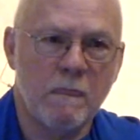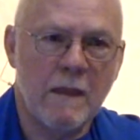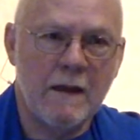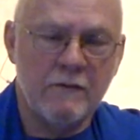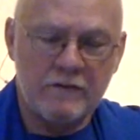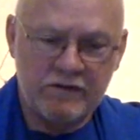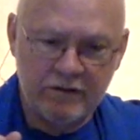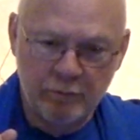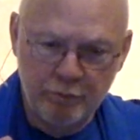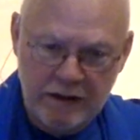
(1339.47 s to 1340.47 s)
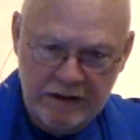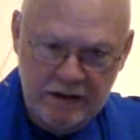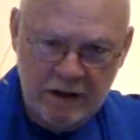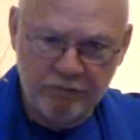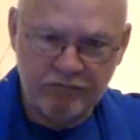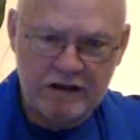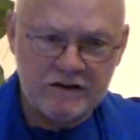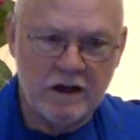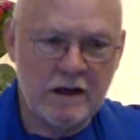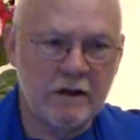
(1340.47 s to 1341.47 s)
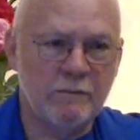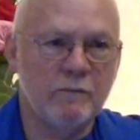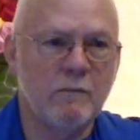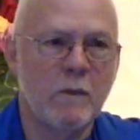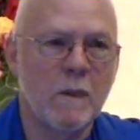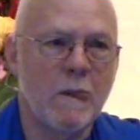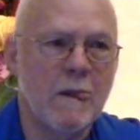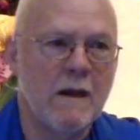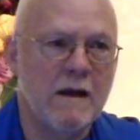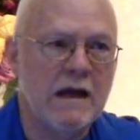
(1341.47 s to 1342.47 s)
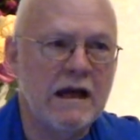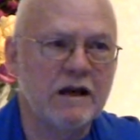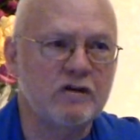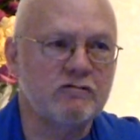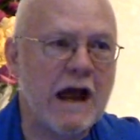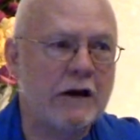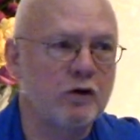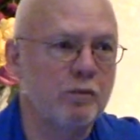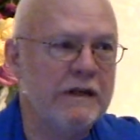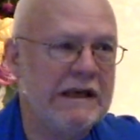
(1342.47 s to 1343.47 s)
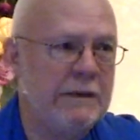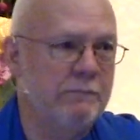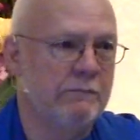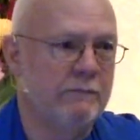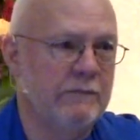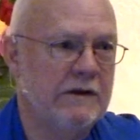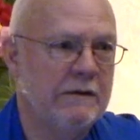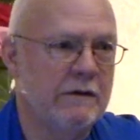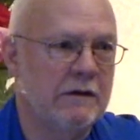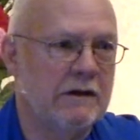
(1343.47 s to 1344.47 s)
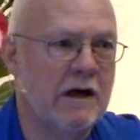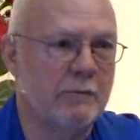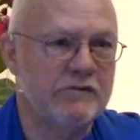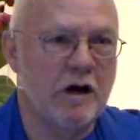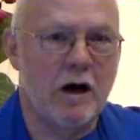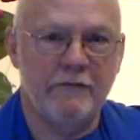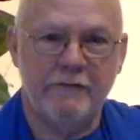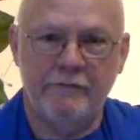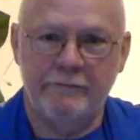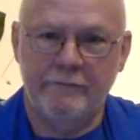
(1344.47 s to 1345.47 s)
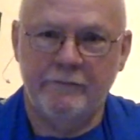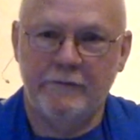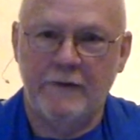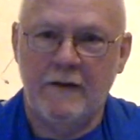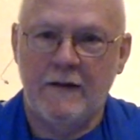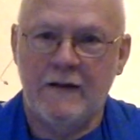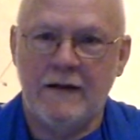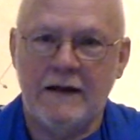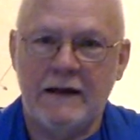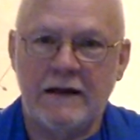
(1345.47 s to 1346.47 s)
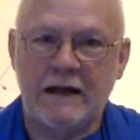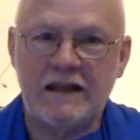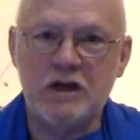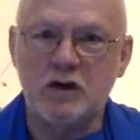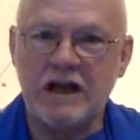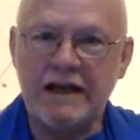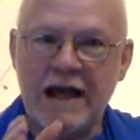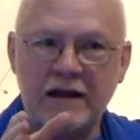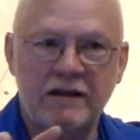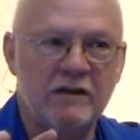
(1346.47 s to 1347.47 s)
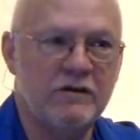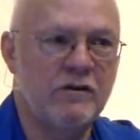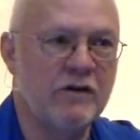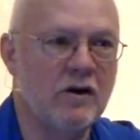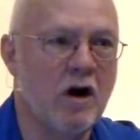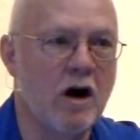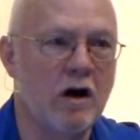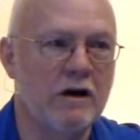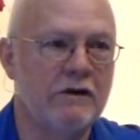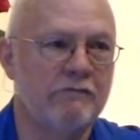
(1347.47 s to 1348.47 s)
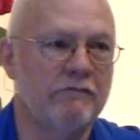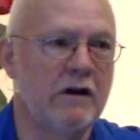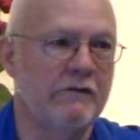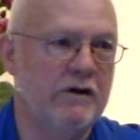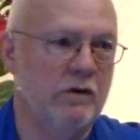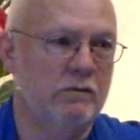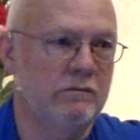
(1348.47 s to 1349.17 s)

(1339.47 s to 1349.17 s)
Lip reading: I have this little button I press on it, and a tractor beam comes off. And you connect to the car in front of you.